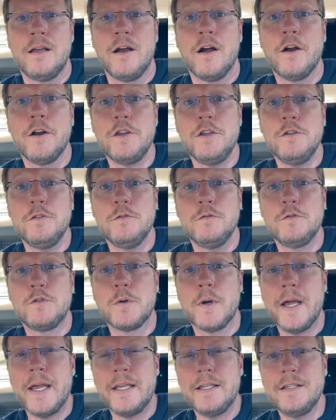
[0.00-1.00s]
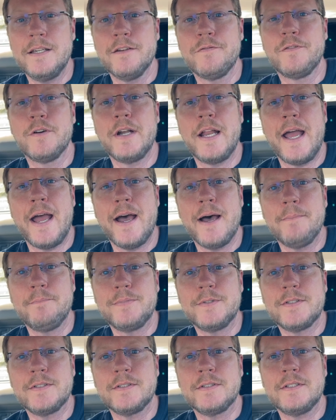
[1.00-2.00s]
Are you trying different
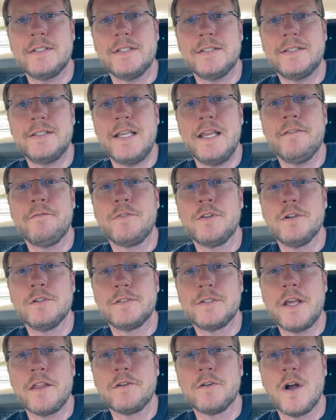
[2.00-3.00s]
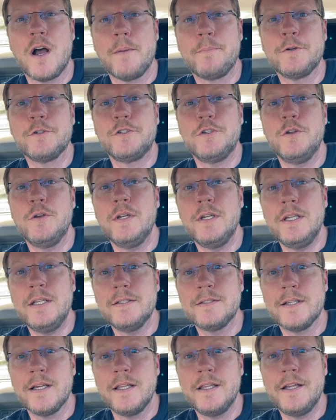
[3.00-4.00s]
apps to see if there's other
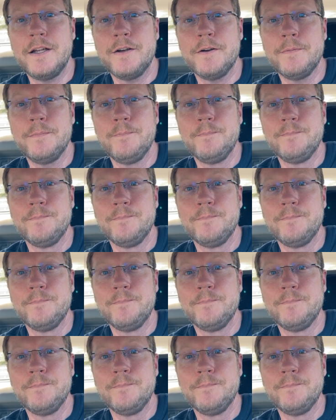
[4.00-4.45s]
opportunities on there?